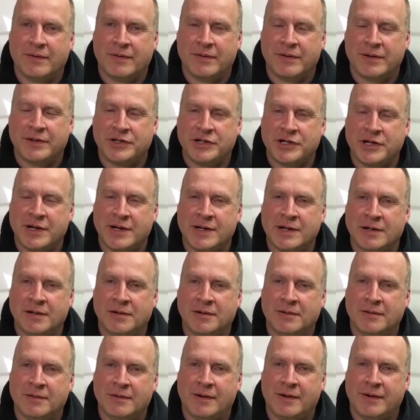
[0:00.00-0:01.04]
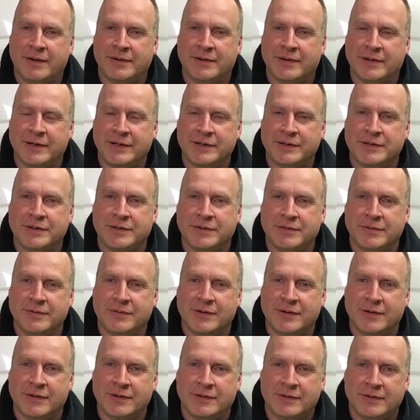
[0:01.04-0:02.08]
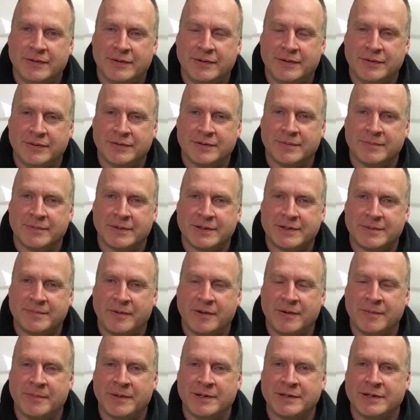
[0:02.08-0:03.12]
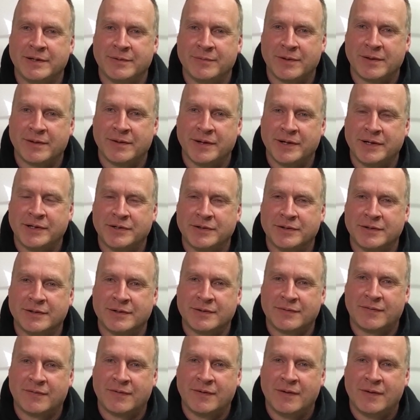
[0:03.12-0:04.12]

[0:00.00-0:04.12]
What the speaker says: the channel, I'd like to do some experimenting with nitrous.